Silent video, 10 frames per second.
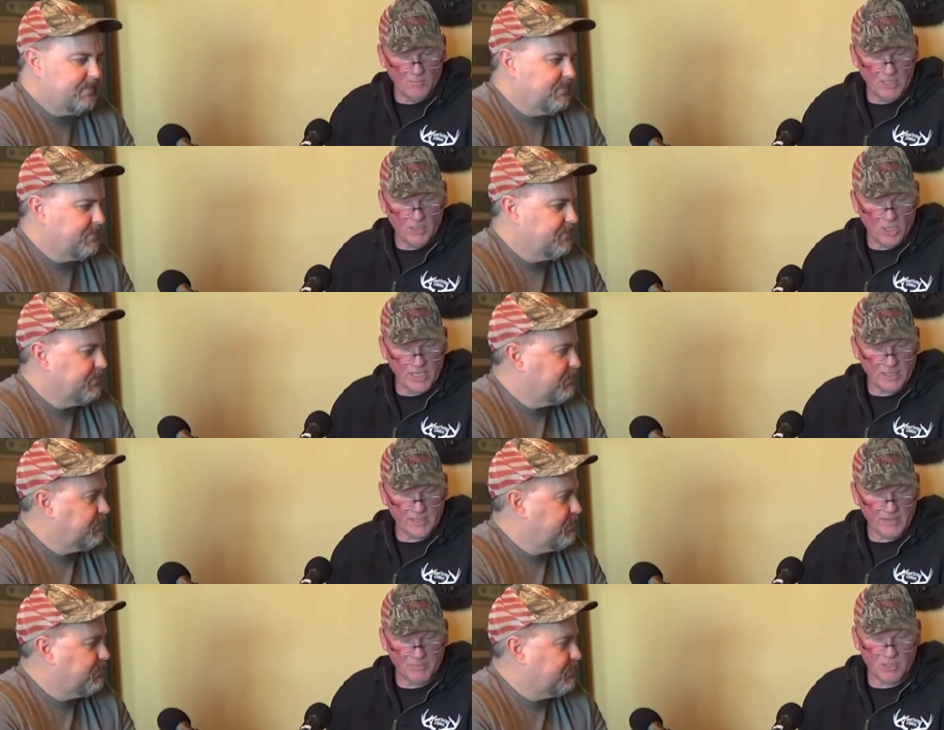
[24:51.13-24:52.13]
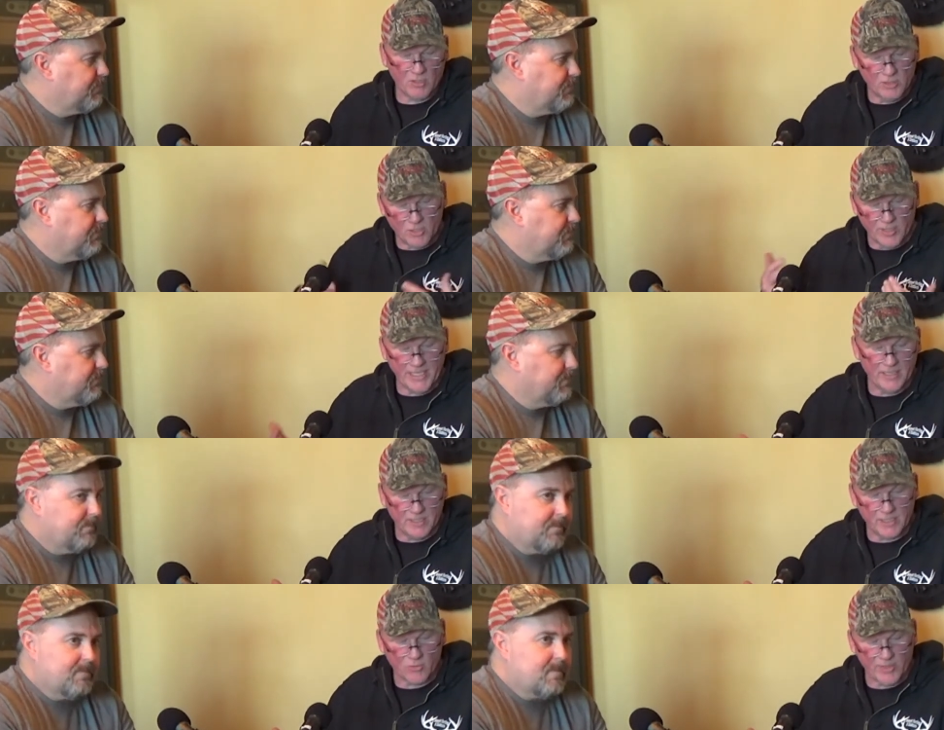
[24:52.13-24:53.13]
Speaker 1: in our next episode, so again, just
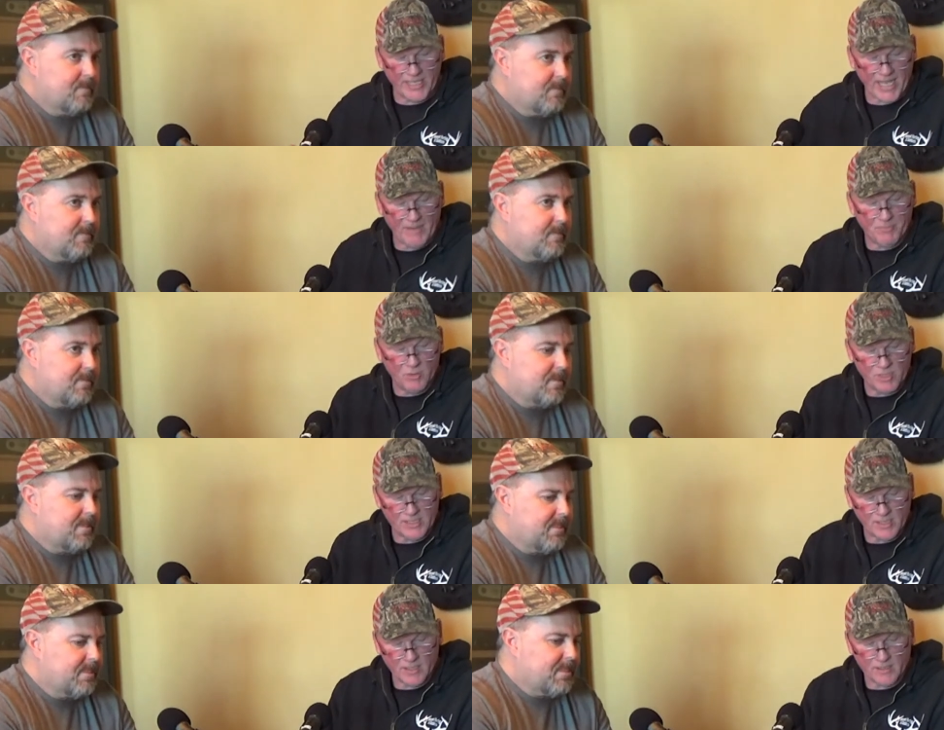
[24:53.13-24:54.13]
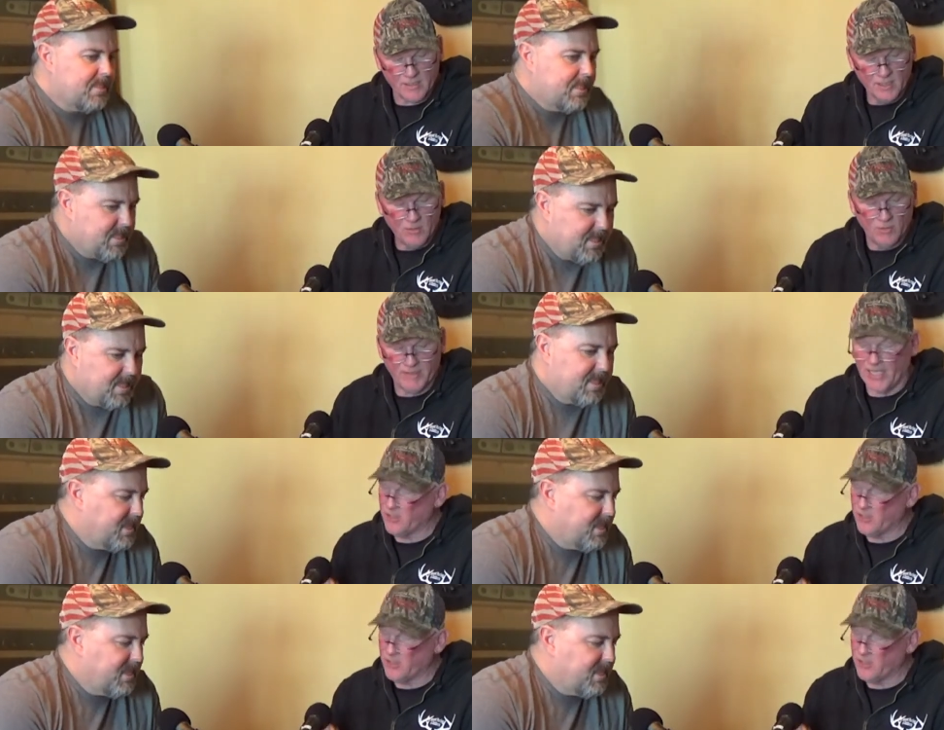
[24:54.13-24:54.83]
to recap those 6, we've got